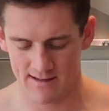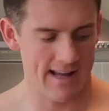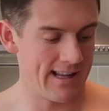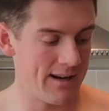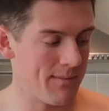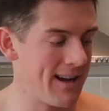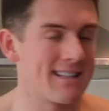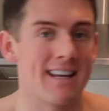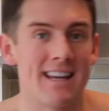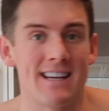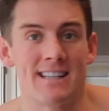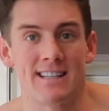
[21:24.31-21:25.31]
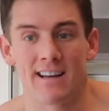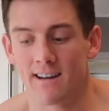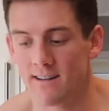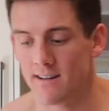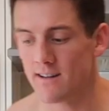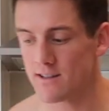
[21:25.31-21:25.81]
and then it makes it
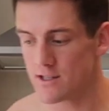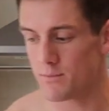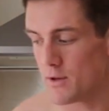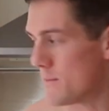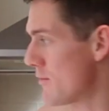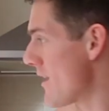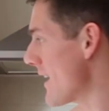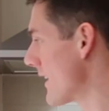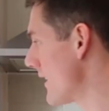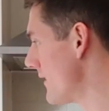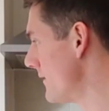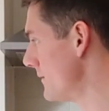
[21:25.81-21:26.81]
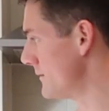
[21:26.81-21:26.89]
easier to put the meringue in.